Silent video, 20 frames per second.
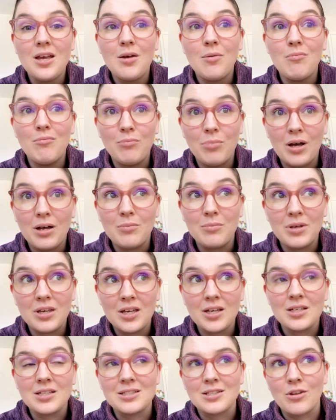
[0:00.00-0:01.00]
but
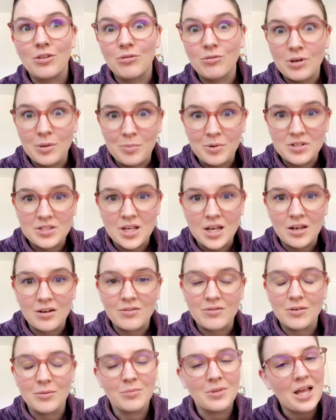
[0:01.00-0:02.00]
because the 3%
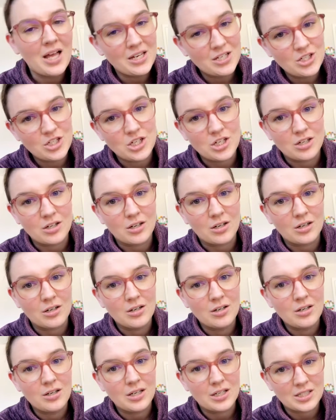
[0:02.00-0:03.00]
from last year
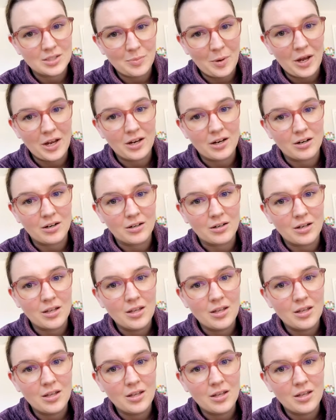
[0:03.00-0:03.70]
expired,